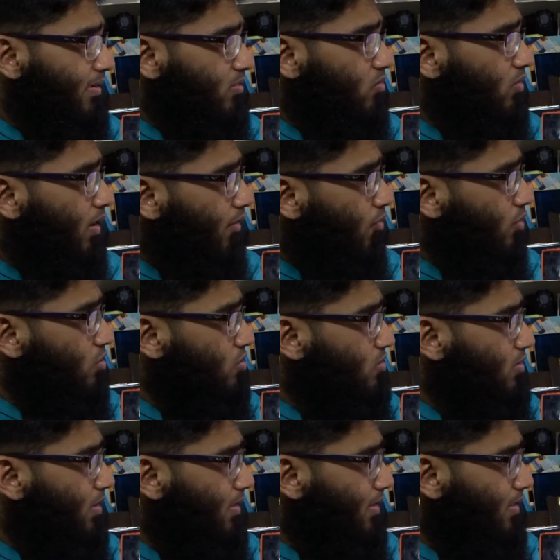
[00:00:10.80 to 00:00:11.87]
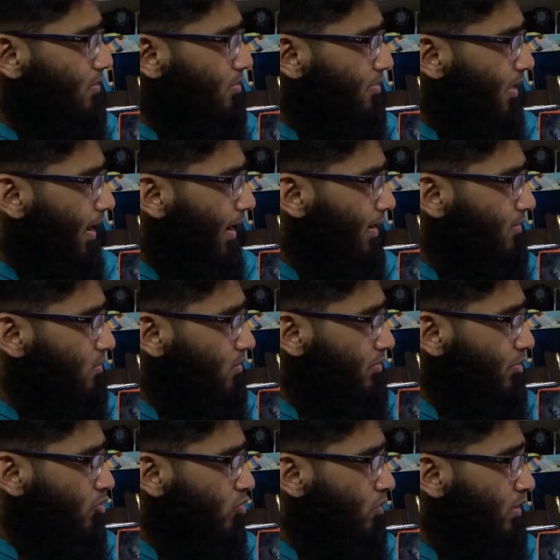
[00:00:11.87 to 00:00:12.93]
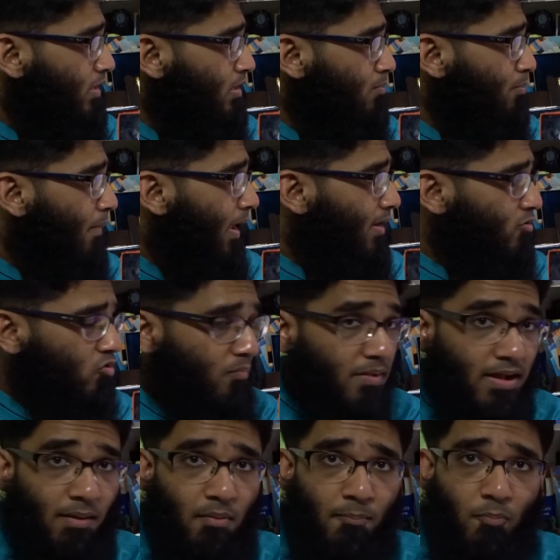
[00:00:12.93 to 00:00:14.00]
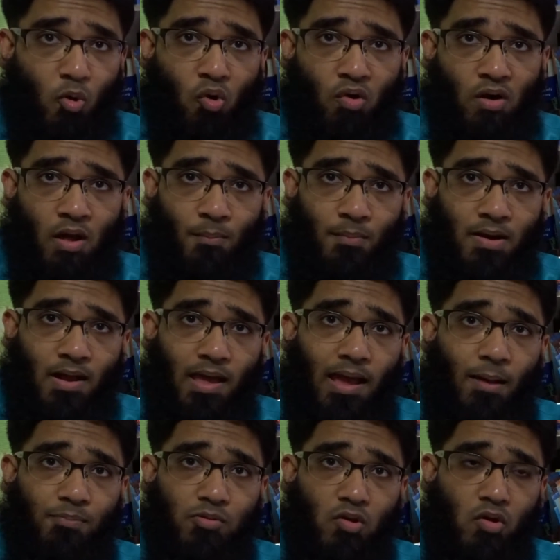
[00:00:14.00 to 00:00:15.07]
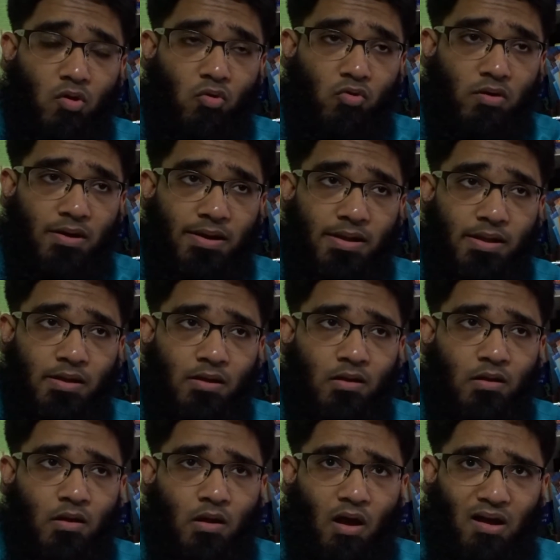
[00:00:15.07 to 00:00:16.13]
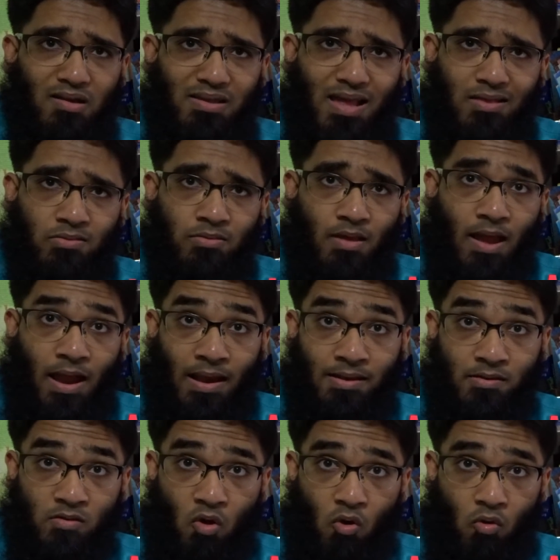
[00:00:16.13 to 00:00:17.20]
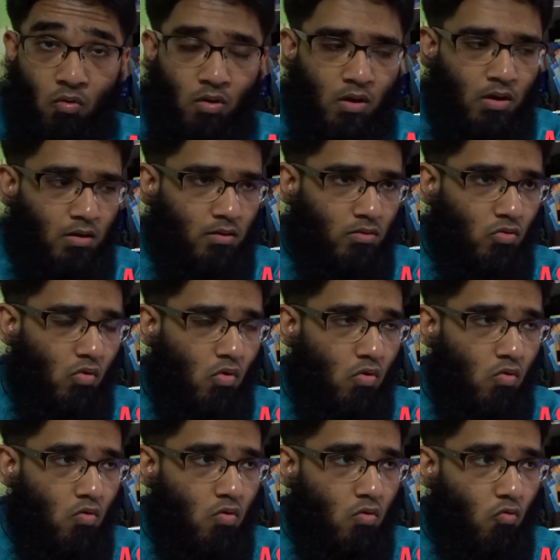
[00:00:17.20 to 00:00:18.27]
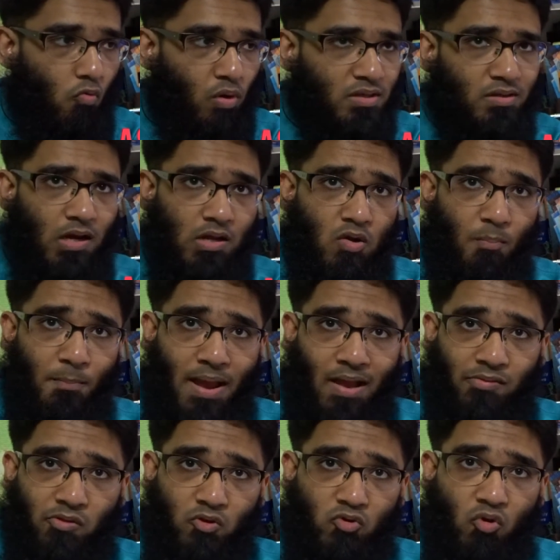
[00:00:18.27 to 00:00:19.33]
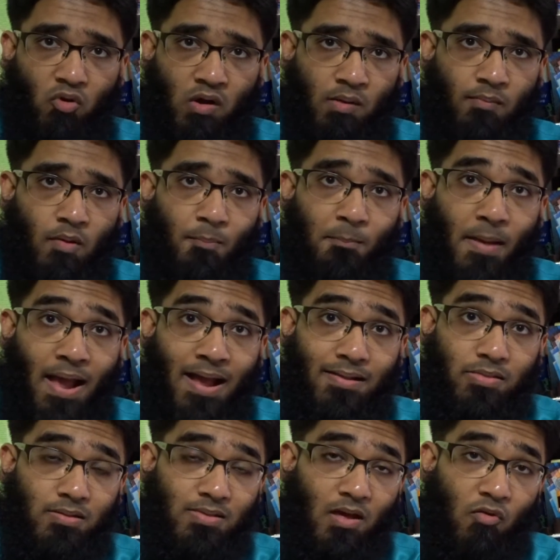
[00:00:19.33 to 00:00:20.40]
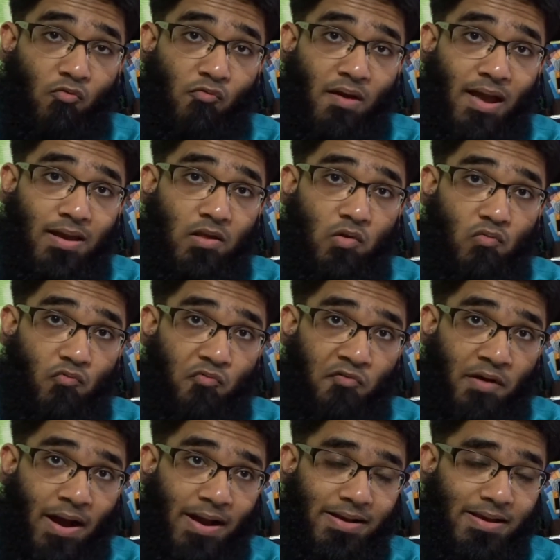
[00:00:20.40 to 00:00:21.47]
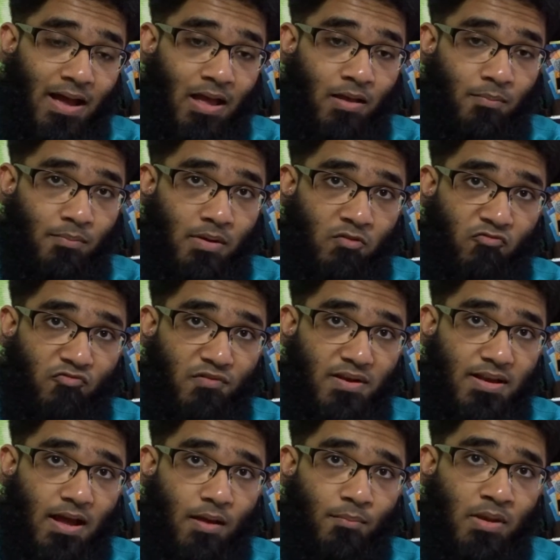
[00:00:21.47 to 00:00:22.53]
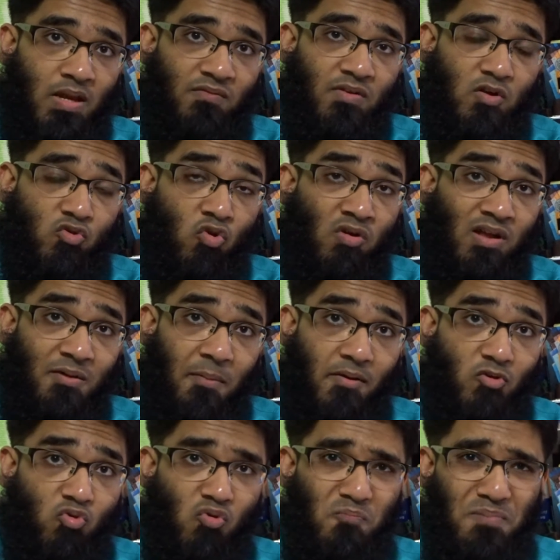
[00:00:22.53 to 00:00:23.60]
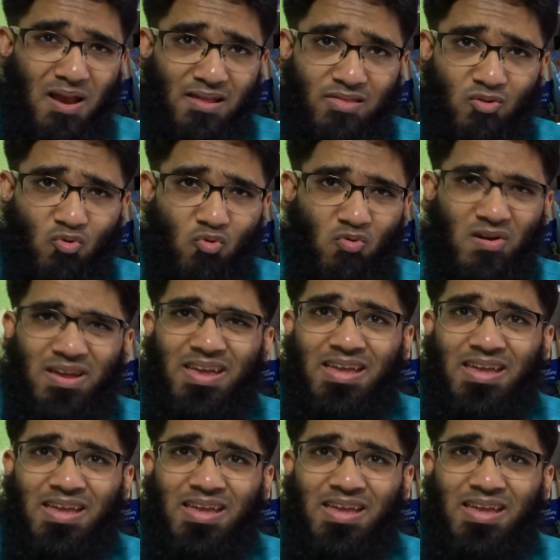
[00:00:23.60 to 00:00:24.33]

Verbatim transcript: so the question is that do you need math to become a programmer absolutely yes and no so what kind of mass you're talking about mass is a very wide i mean field i mean if you're talking about 2 plus 2